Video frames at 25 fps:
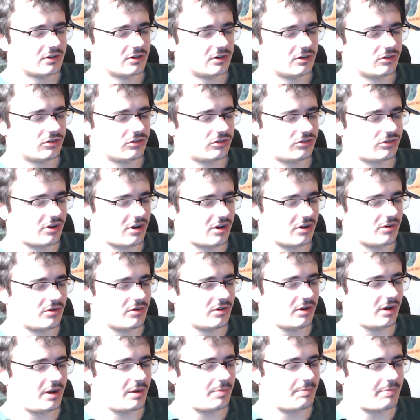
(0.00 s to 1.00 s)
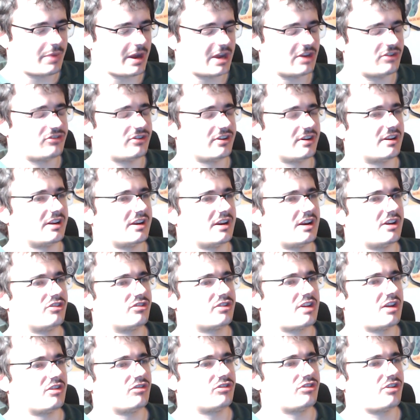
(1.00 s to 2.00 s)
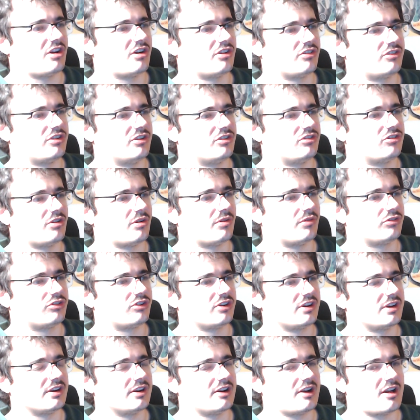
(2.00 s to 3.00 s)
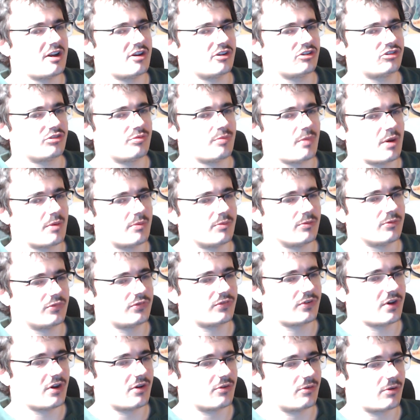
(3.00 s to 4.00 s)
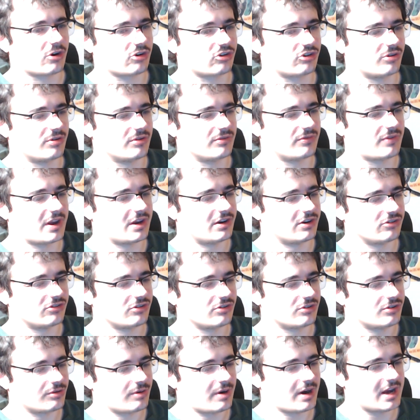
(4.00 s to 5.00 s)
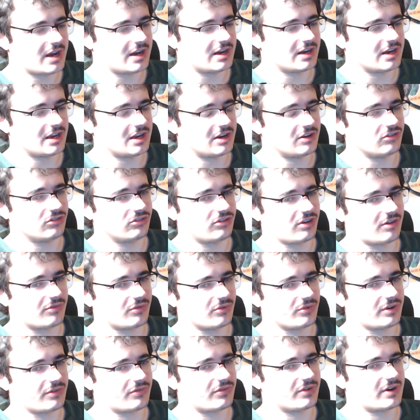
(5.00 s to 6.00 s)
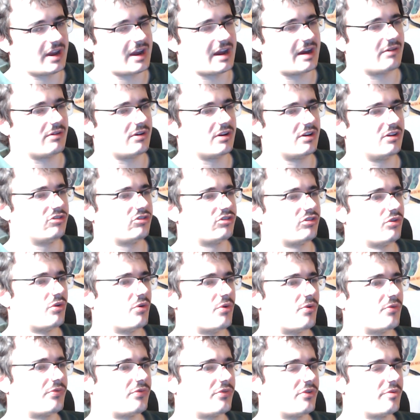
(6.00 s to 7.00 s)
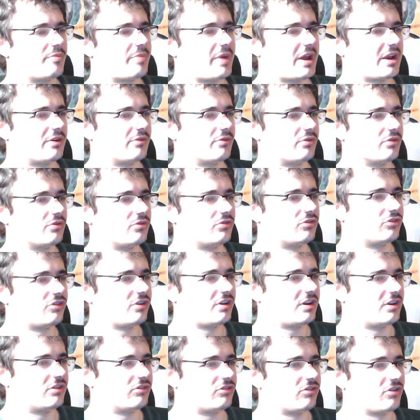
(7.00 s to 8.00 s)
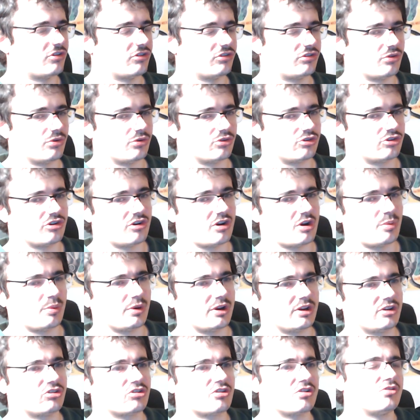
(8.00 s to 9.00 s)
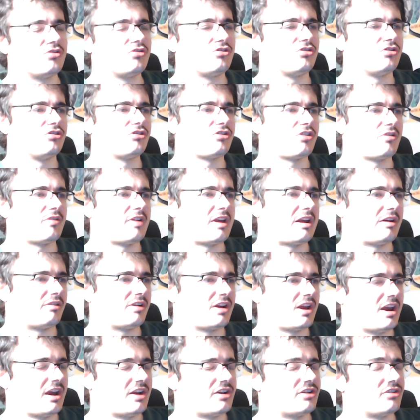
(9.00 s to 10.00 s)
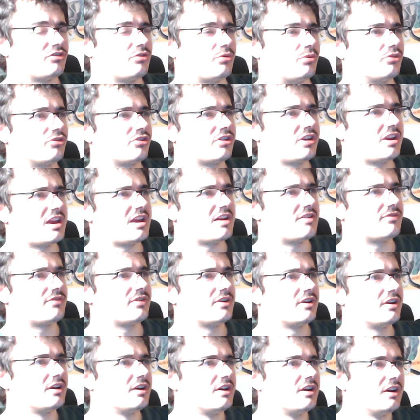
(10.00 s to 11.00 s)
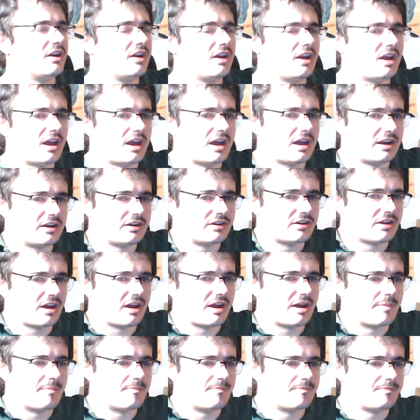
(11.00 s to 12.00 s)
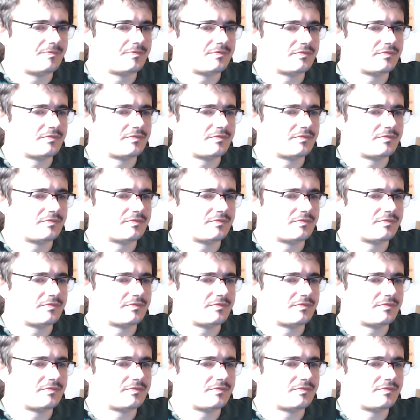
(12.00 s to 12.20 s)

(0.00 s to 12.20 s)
So basically, let's get started. So obviously, last month Russia invaded Ukraine in several different areas, north through Belarus into the sort of Chernobyl exclusion zone area, heading towards Kiev, and you